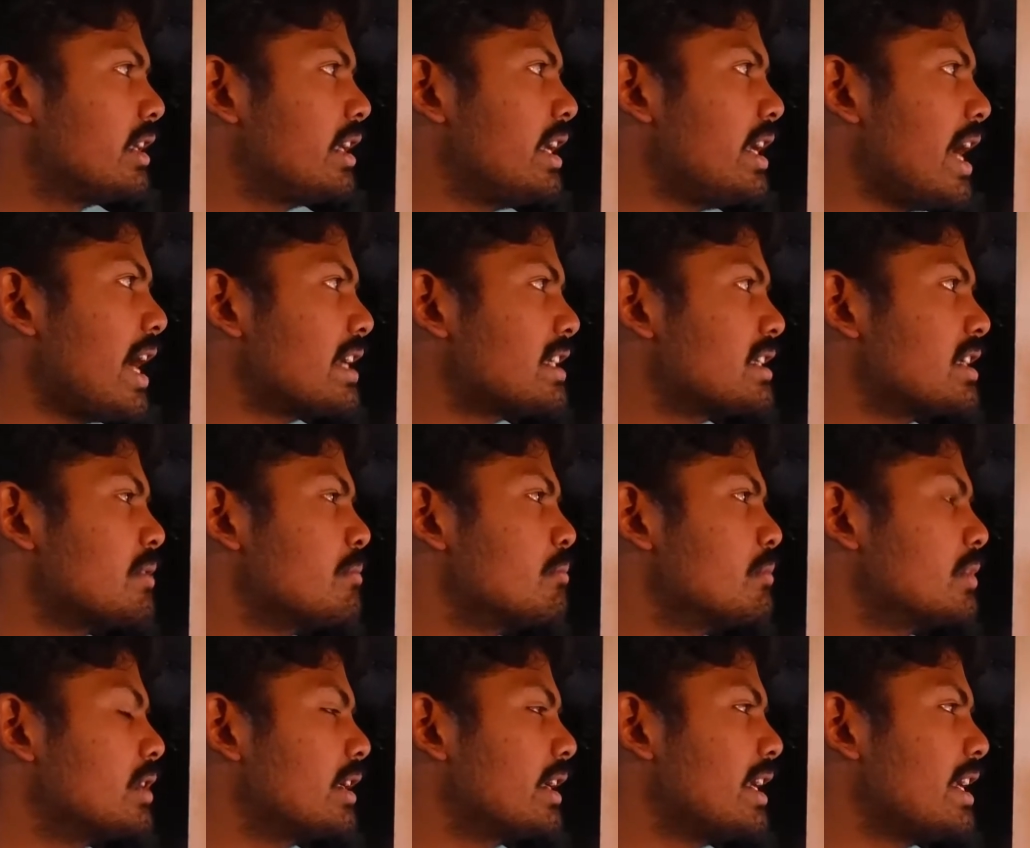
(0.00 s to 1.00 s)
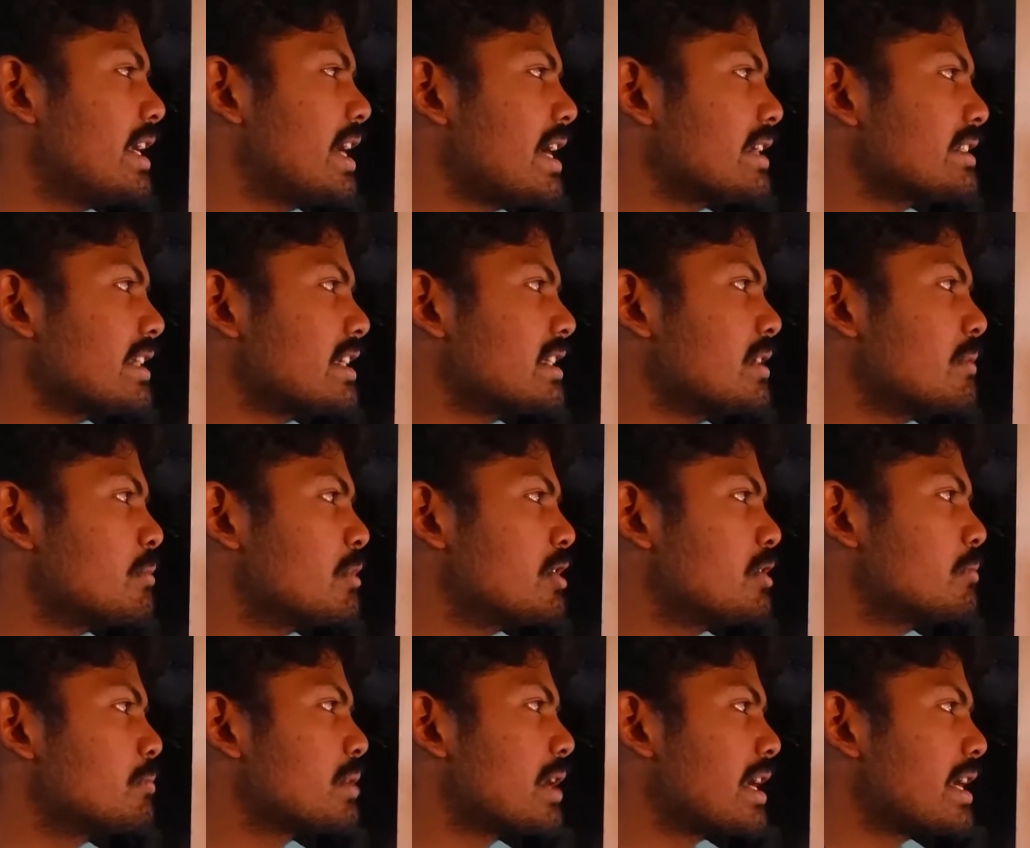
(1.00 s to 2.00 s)
he attempt he has attempted
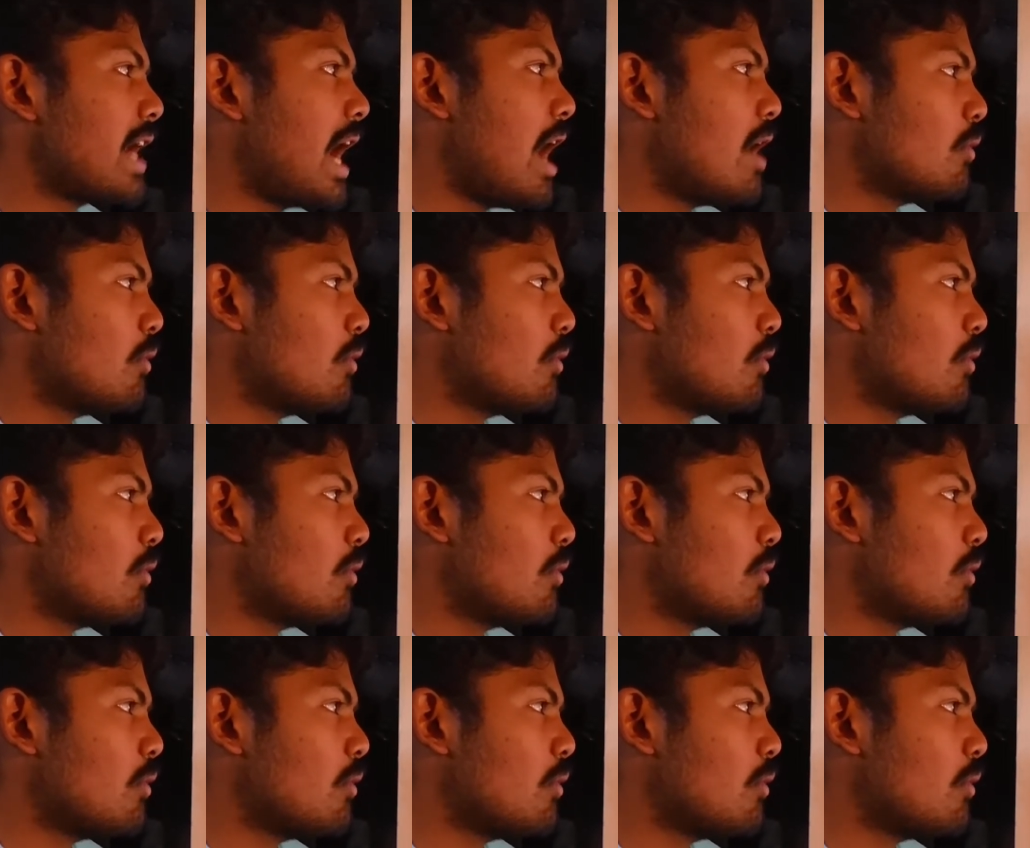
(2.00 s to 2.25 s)
to break